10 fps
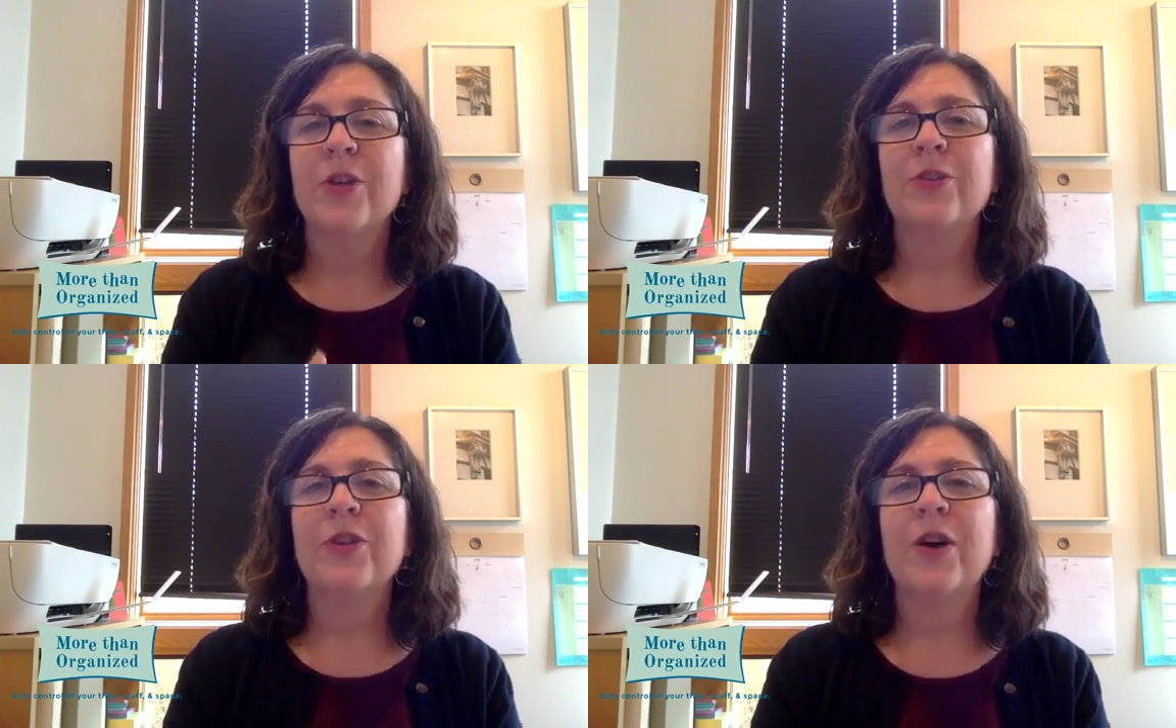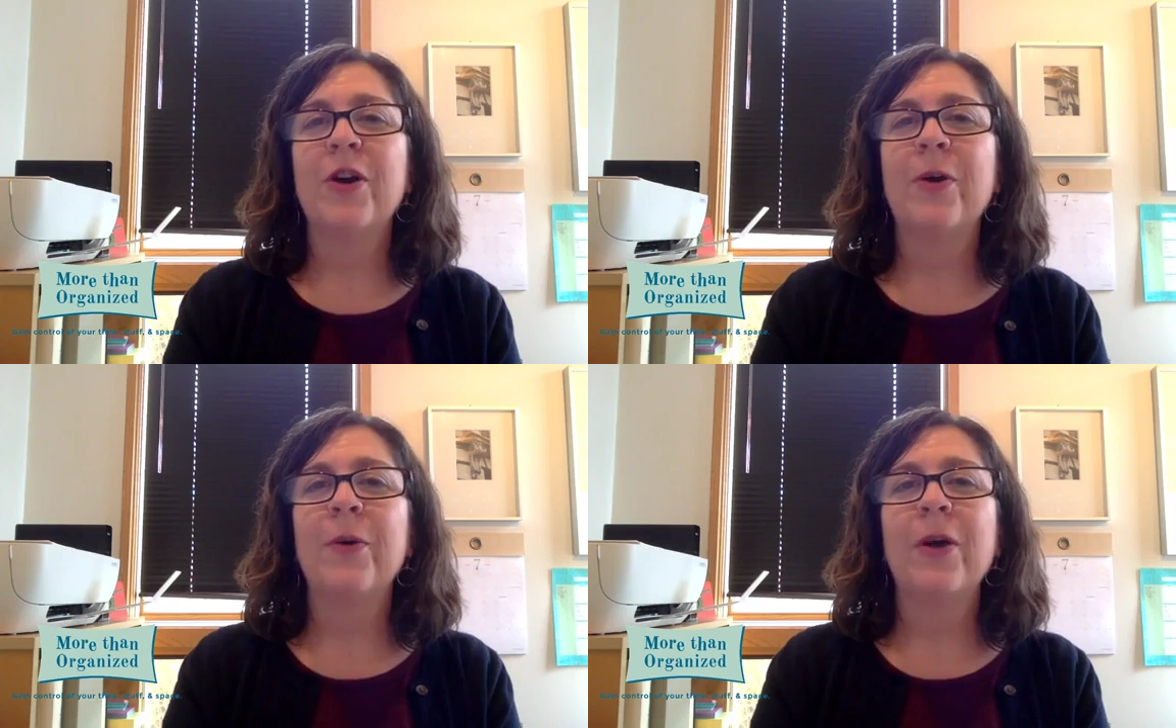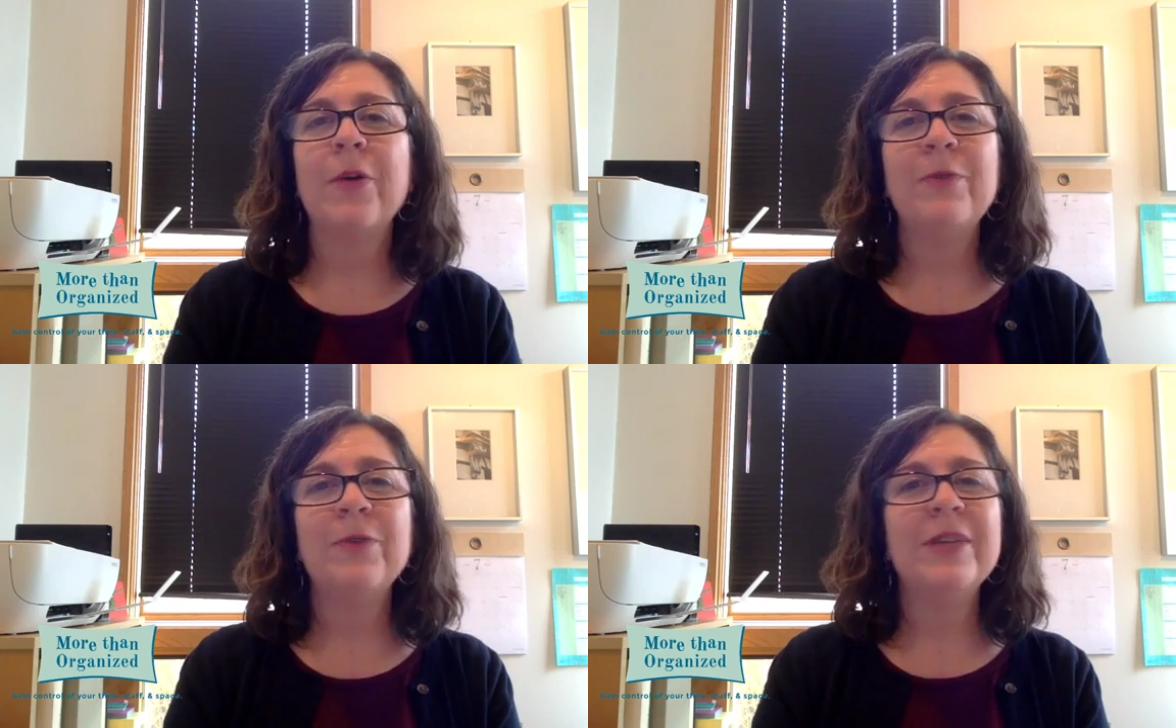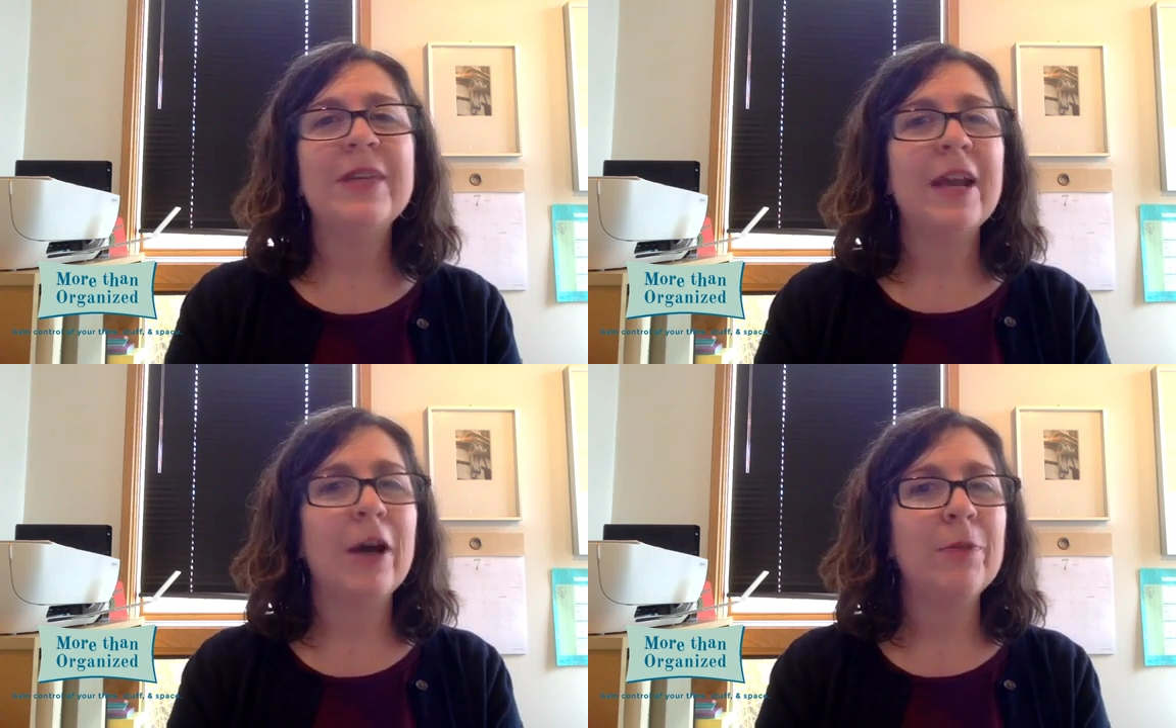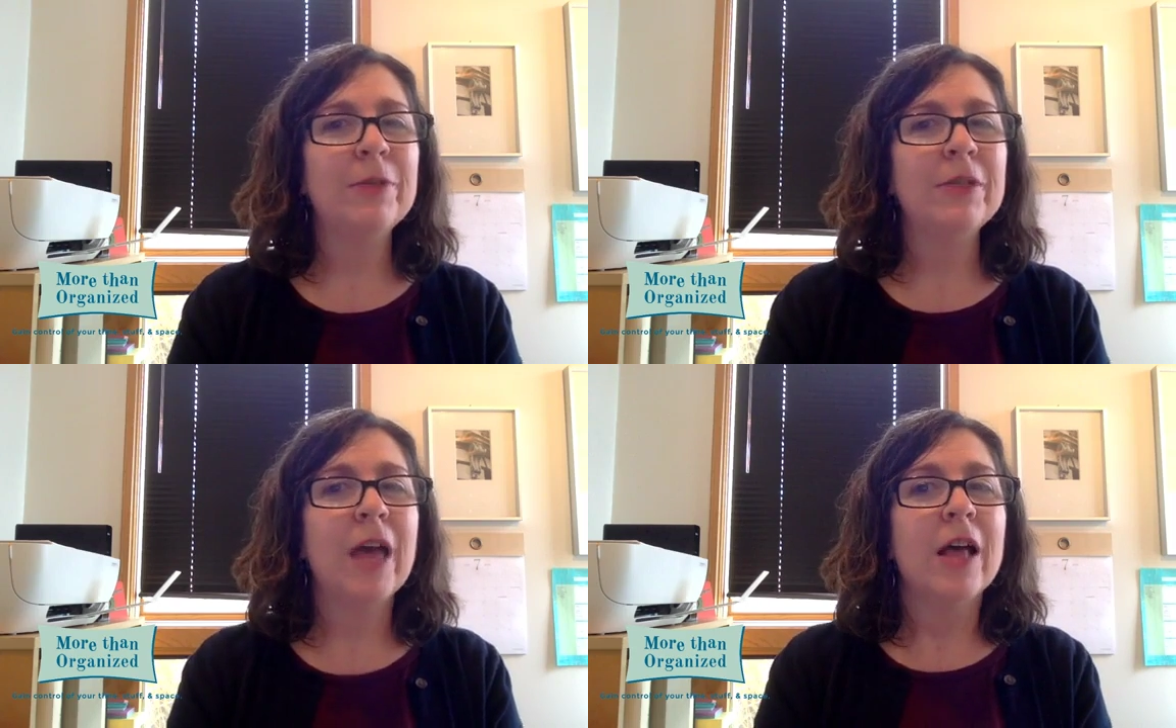So hopefully that
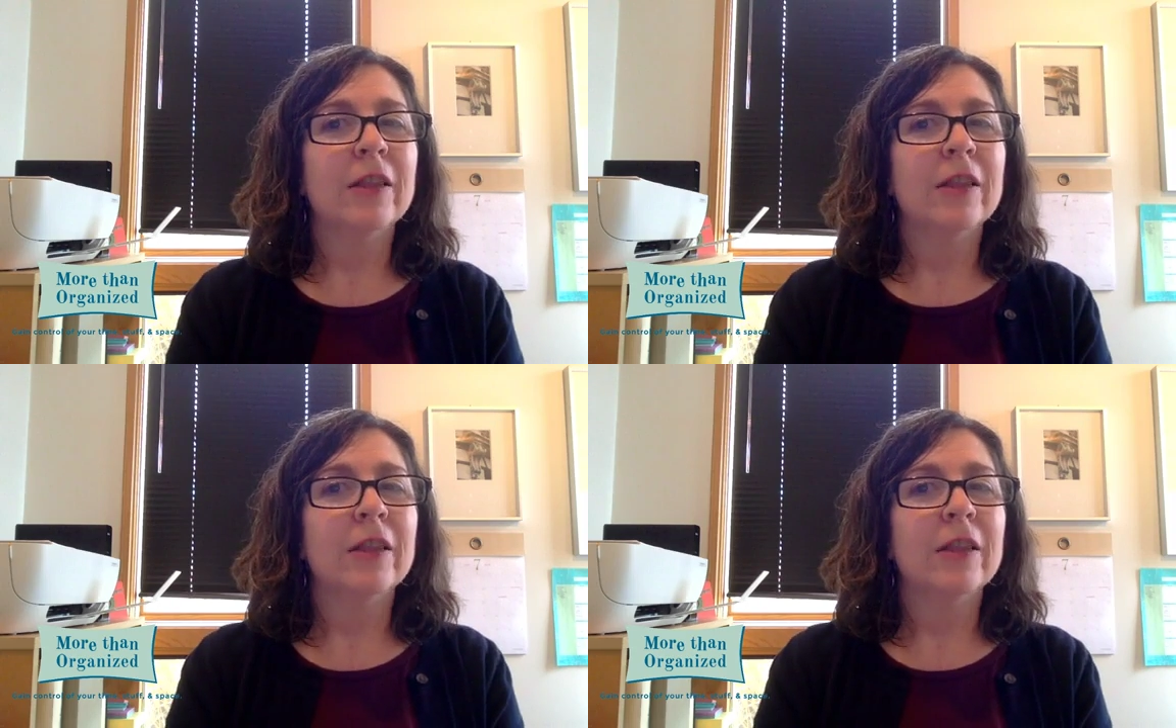helps.